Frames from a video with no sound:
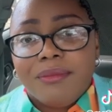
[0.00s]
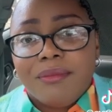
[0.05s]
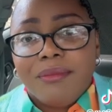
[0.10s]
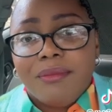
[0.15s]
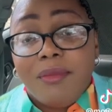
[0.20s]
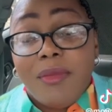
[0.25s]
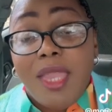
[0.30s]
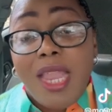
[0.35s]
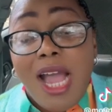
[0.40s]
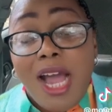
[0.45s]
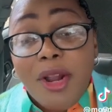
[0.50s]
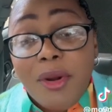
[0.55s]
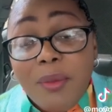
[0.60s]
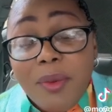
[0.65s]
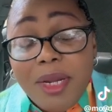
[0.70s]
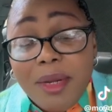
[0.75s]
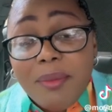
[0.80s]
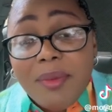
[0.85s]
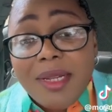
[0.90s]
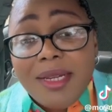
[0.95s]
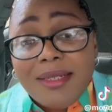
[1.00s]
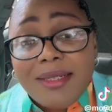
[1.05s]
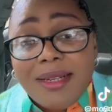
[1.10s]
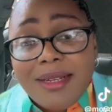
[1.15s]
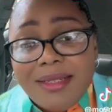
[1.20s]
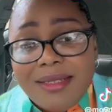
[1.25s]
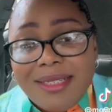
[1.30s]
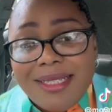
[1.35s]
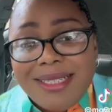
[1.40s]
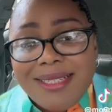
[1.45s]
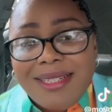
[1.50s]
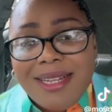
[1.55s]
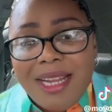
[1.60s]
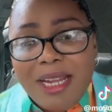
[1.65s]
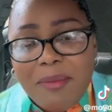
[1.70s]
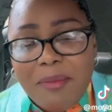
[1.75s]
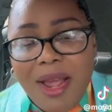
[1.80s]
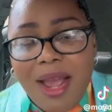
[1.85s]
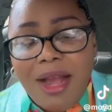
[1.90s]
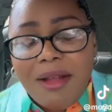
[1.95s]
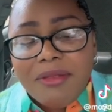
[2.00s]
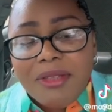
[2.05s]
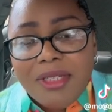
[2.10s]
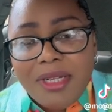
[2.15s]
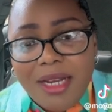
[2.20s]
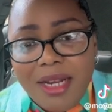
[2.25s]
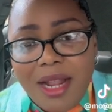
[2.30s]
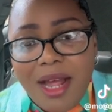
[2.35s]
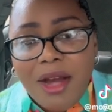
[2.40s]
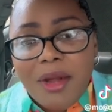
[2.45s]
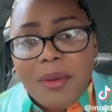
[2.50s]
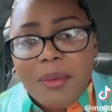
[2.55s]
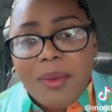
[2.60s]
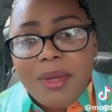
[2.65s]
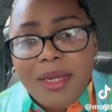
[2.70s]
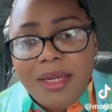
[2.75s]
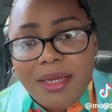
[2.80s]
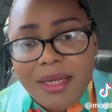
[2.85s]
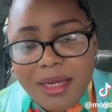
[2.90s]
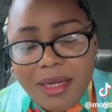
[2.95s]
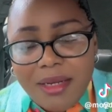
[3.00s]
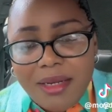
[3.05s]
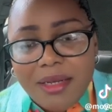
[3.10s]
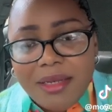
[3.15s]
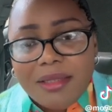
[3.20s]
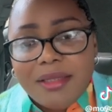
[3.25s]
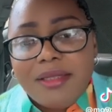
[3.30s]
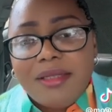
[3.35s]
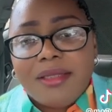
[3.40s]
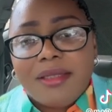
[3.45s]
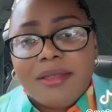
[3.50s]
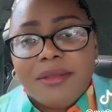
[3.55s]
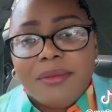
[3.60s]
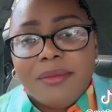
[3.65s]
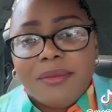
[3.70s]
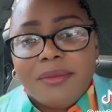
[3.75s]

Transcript: Nottoway Plantation is named after the Nottoway Indians,